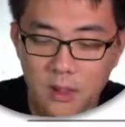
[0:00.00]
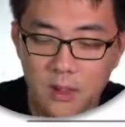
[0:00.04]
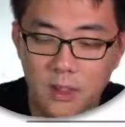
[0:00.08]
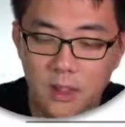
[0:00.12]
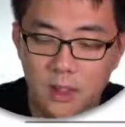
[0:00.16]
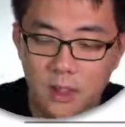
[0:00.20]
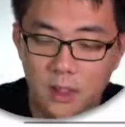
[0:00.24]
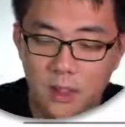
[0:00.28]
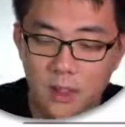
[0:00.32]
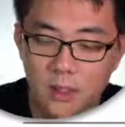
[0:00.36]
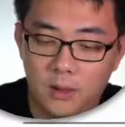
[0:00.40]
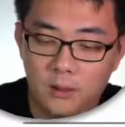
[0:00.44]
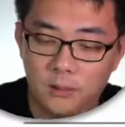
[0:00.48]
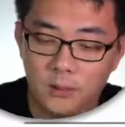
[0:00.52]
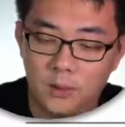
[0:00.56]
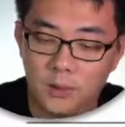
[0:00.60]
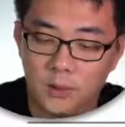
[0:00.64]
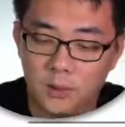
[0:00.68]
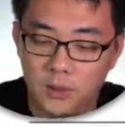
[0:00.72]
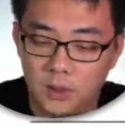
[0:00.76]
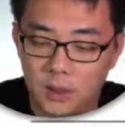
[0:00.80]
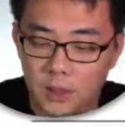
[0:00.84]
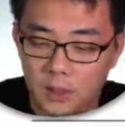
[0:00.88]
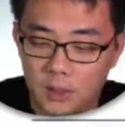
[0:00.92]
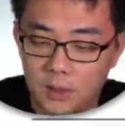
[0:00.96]
to
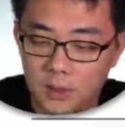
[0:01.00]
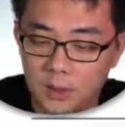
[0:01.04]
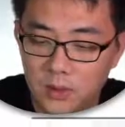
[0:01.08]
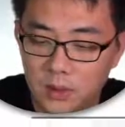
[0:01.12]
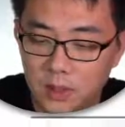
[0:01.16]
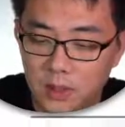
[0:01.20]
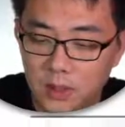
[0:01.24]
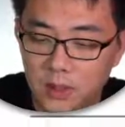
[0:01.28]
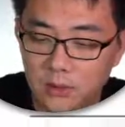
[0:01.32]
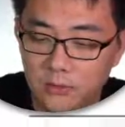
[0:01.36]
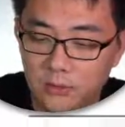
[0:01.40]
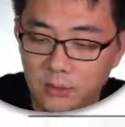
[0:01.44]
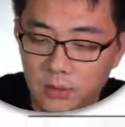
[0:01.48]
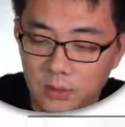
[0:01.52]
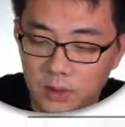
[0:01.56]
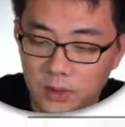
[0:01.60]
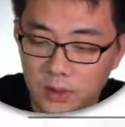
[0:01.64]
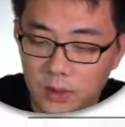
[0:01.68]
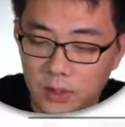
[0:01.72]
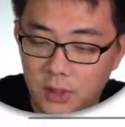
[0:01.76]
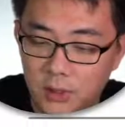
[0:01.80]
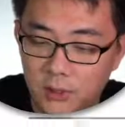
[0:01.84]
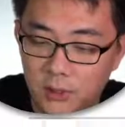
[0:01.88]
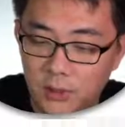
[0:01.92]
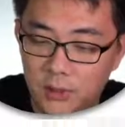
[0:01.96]
T, show that differential
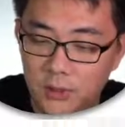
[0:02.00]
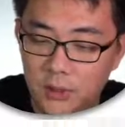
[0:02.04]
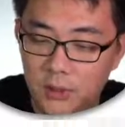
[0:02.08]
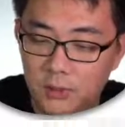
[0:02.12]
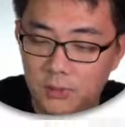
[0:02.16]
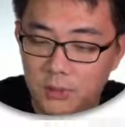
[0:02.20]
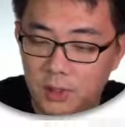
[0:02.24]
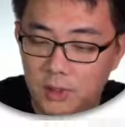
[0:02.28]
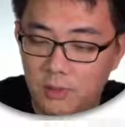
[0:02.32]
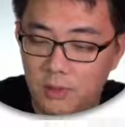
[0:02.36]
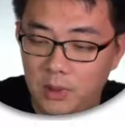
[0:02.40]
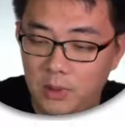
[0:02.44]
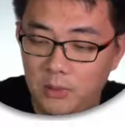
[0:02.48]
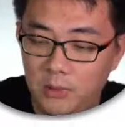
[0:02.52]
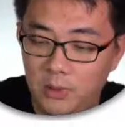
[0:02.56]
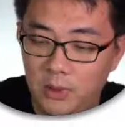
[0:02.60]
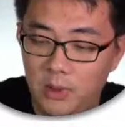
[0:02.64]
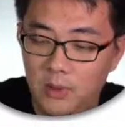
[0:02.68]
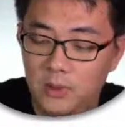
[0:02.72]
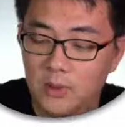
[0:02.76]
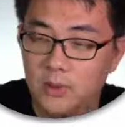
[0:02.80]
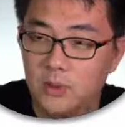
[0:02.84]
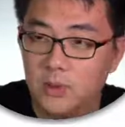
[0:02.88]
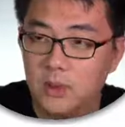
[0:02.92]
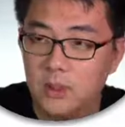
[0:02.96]
equation may be
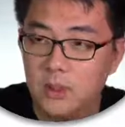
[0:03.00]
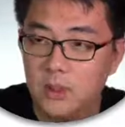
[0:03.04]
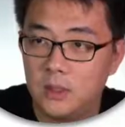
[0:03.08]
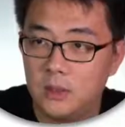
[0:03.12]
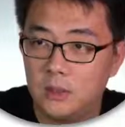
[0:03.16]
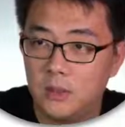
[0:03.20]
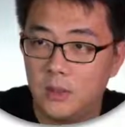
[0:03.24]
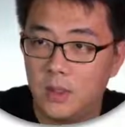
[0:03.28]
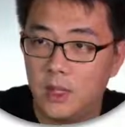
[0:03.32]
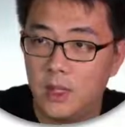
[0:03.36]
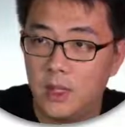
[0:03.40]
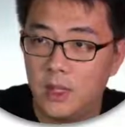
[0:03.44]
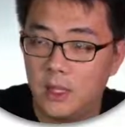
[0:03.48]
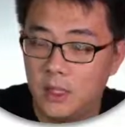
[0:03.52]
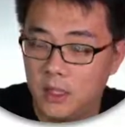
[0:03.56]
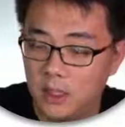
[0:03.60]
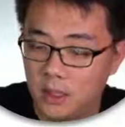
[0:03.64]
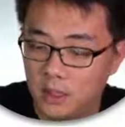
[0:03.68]
reduced to this, where